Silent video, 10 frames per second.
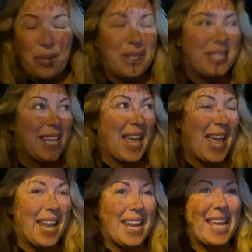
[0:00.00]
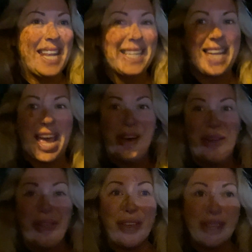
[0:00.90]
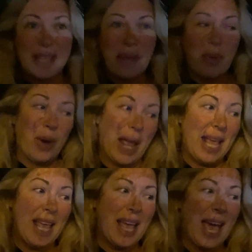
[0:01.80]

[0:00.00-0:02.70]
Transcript: Once again, it is now Thursday morning